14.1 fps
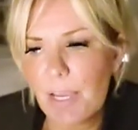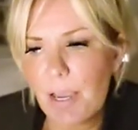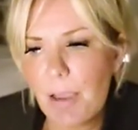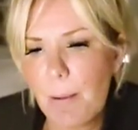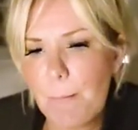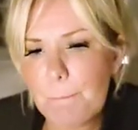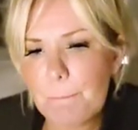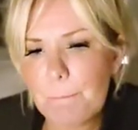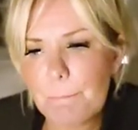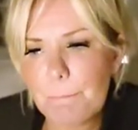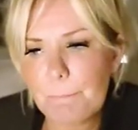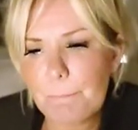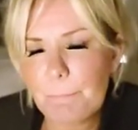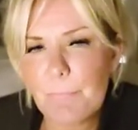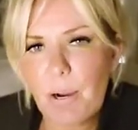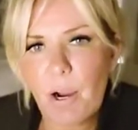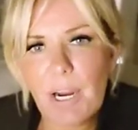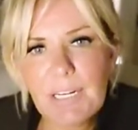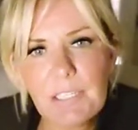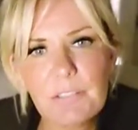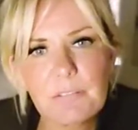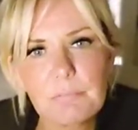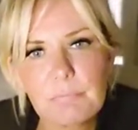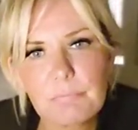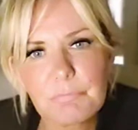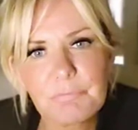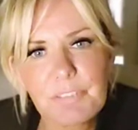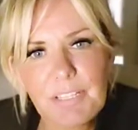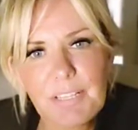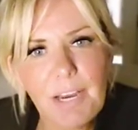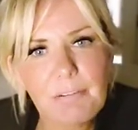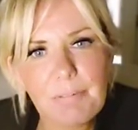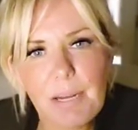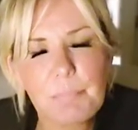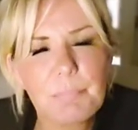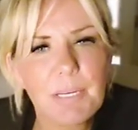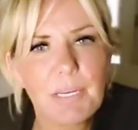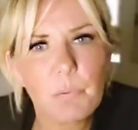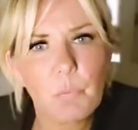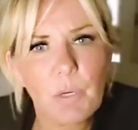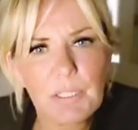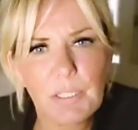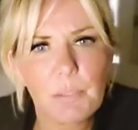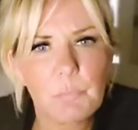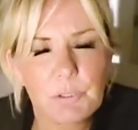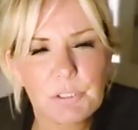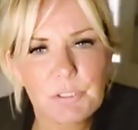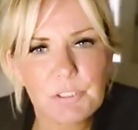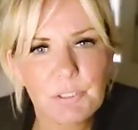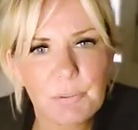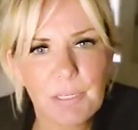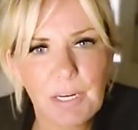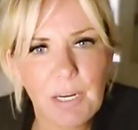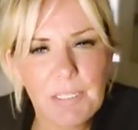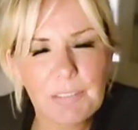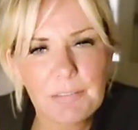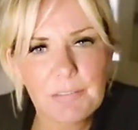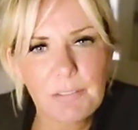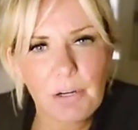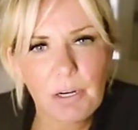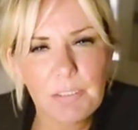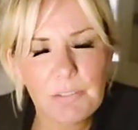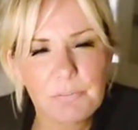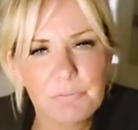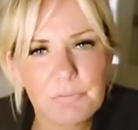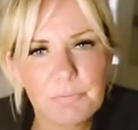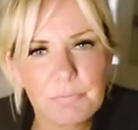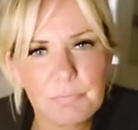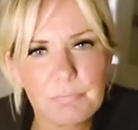I can fit that around me when I want to do it. It's kind of